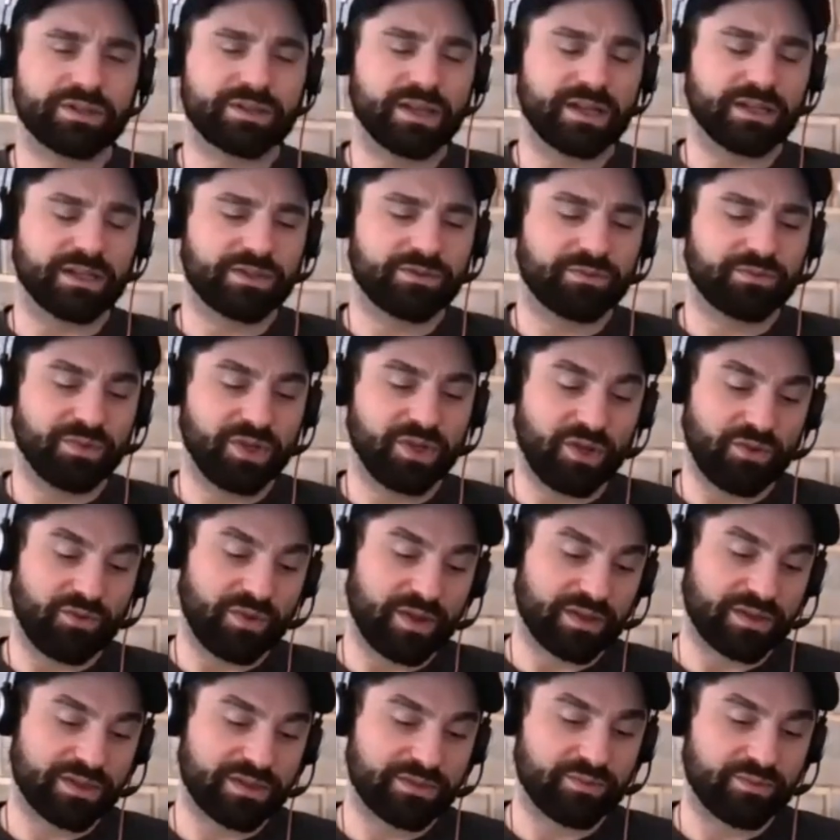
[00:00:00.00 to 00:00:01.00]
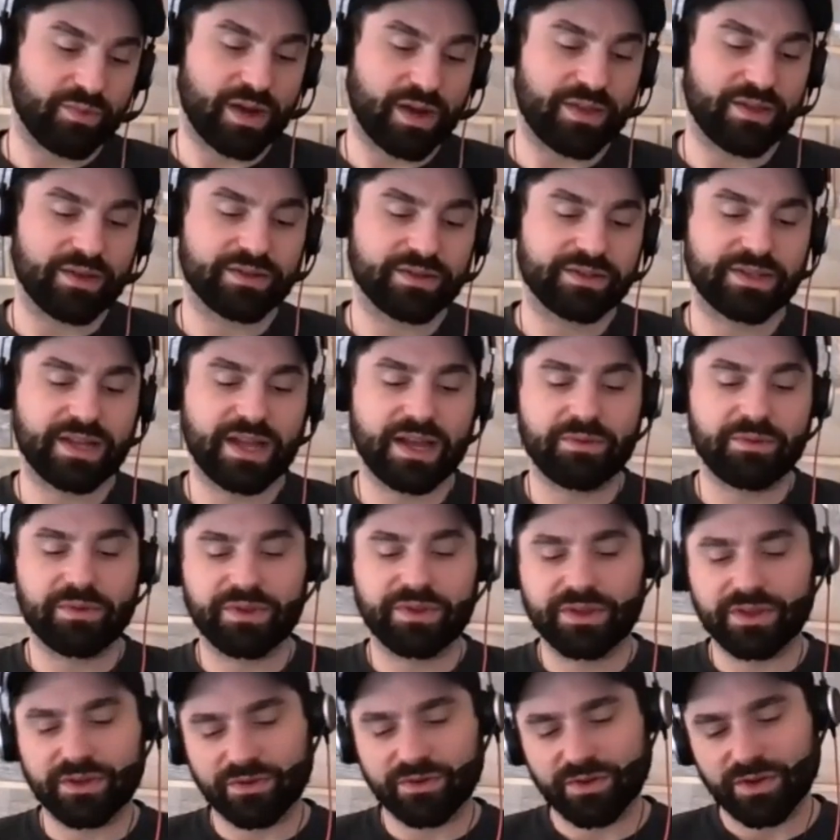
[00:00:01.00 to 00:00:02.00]
that's you know that's why they're staying
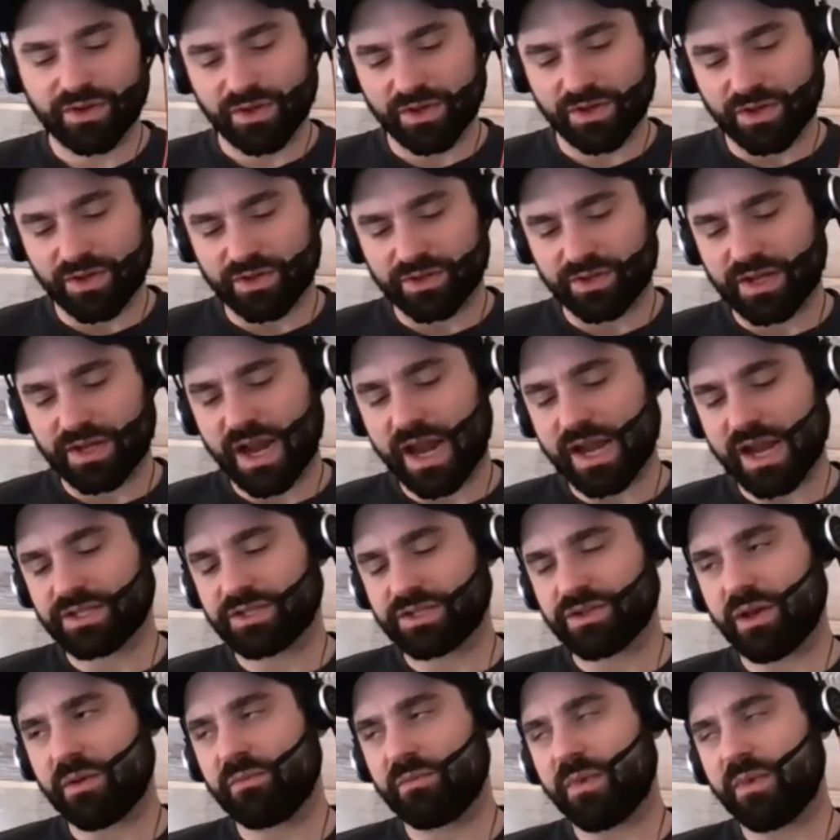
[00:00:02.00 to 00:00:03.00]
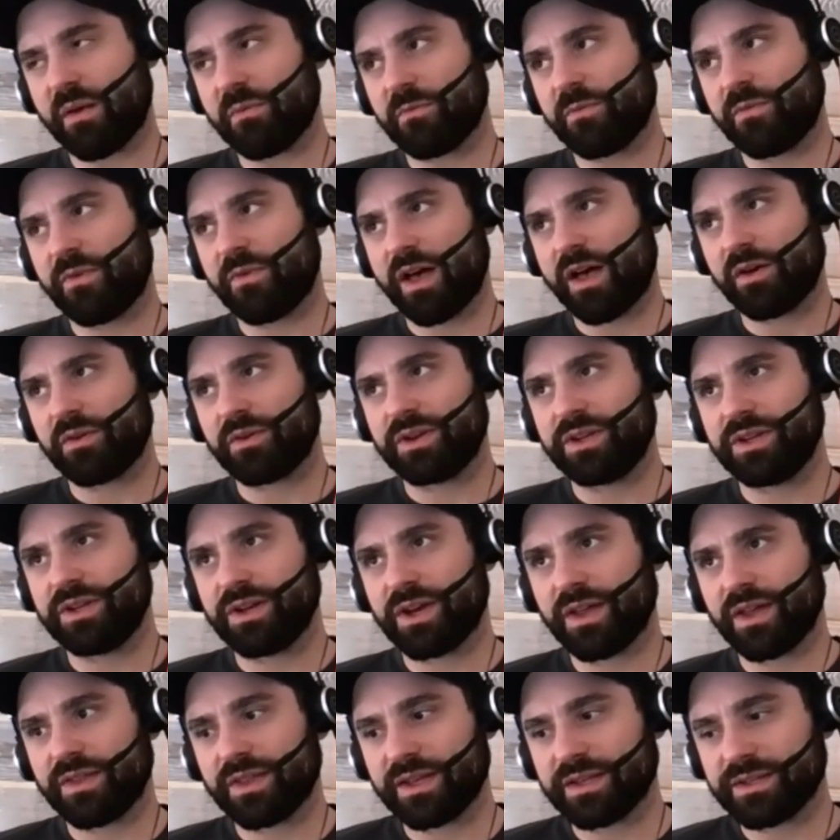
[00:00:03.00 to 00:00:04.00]
with you. Yeah. Got it. So I'm I'm following you
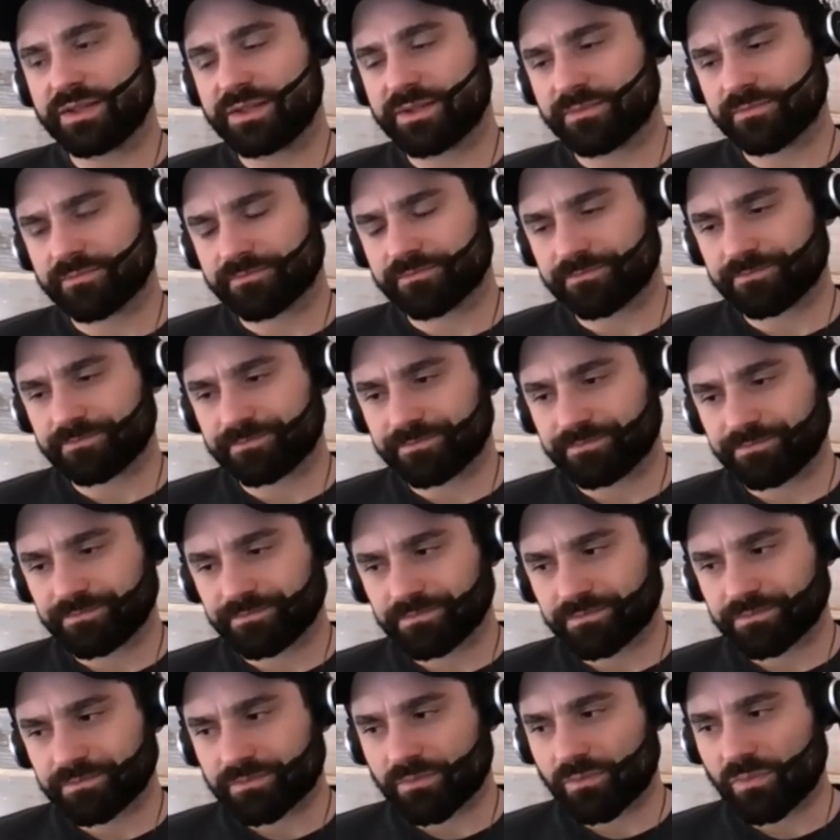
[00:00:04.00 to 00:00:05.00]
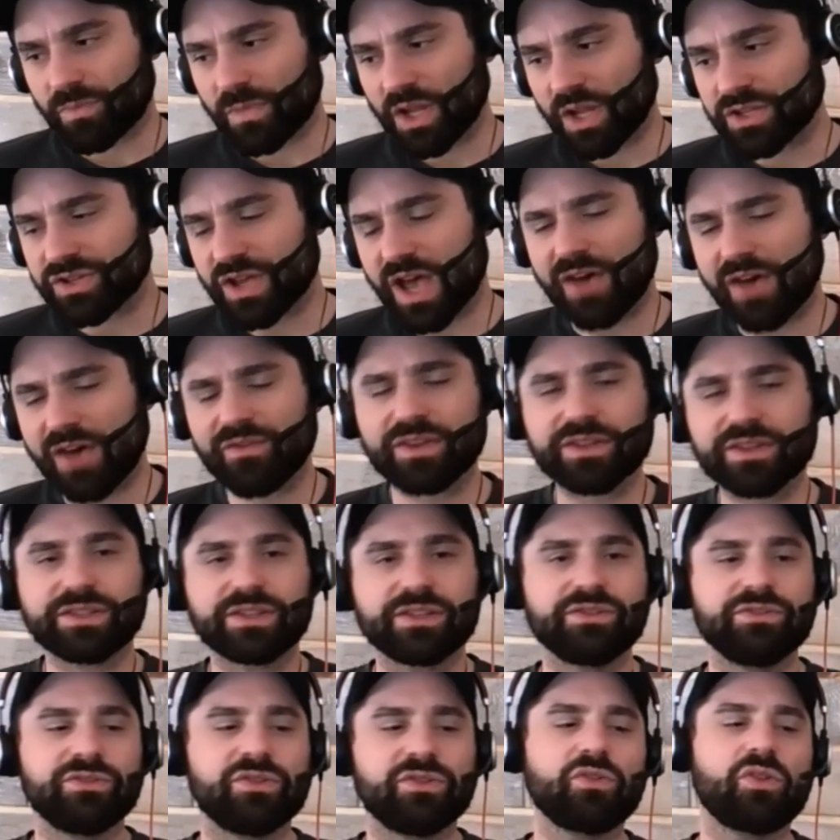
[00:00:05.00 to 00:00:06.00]
on this. So
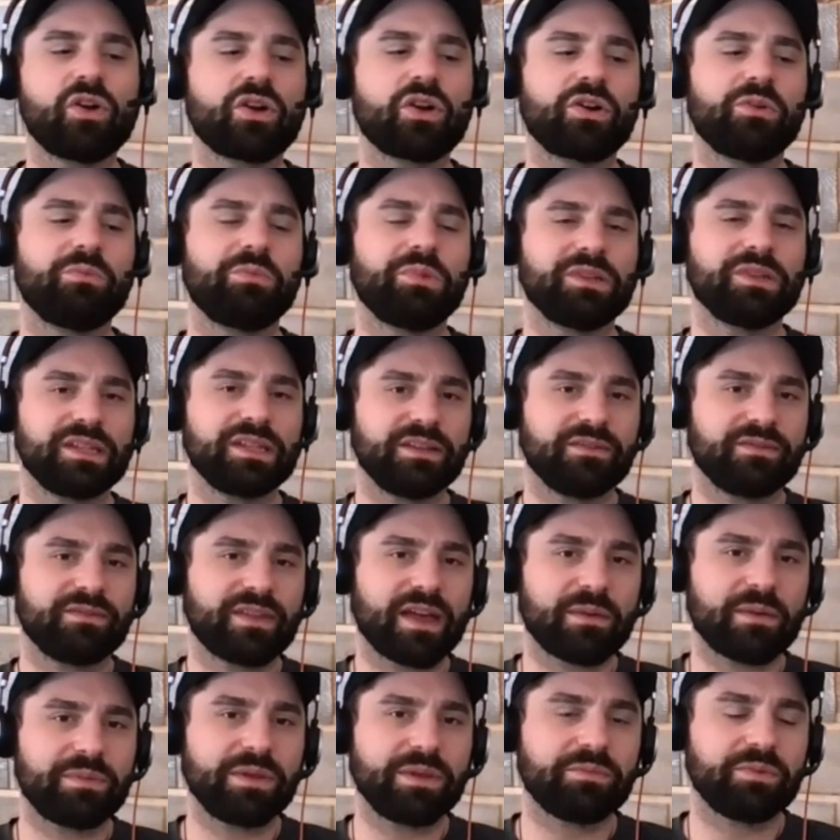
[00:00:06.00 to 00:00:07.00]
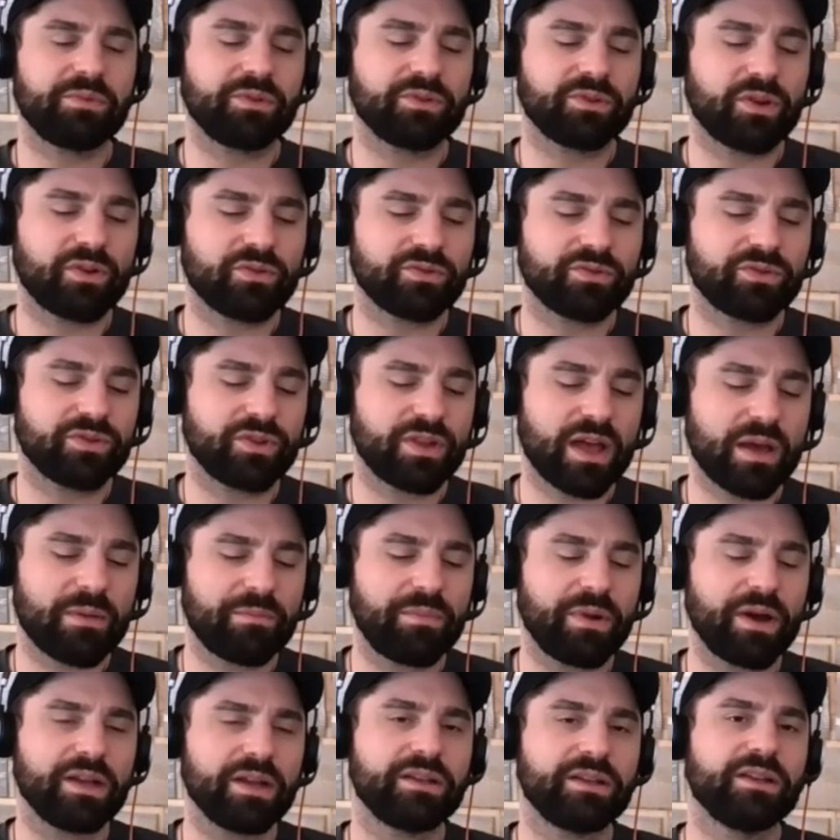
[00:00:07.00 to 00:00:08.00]
obviously, you no longer believe that people don't do that,
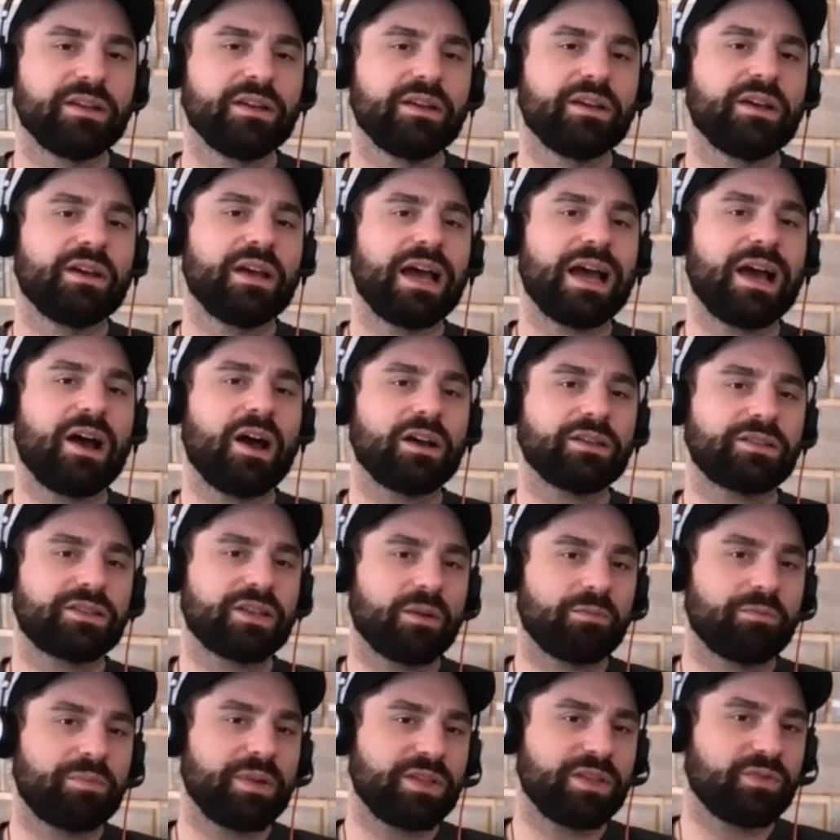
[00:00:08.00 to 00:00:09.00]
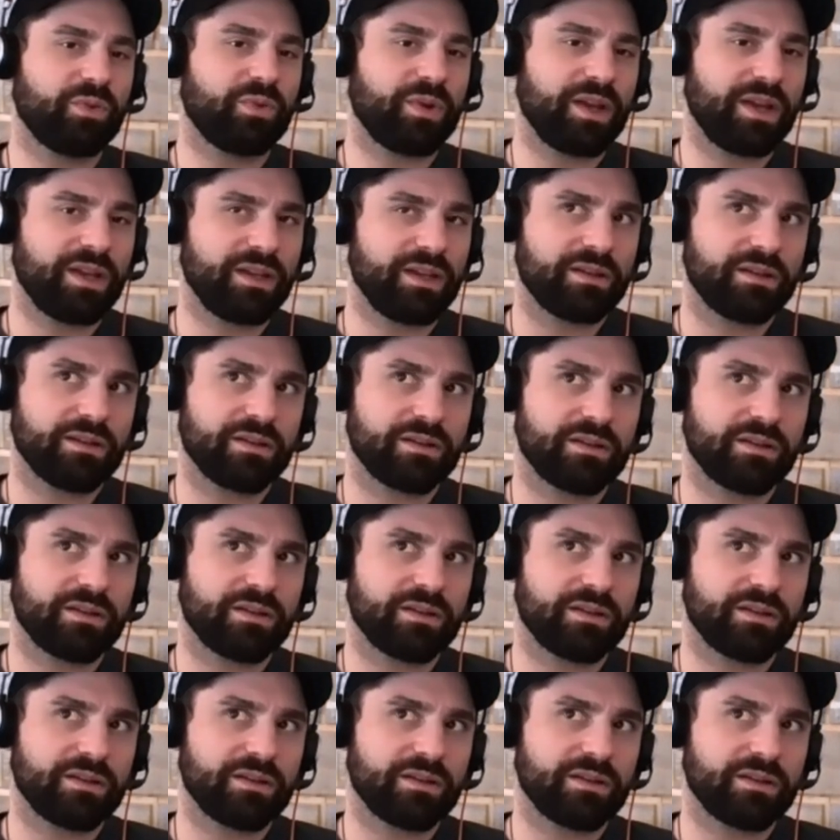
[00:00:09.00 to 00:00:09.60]
but some between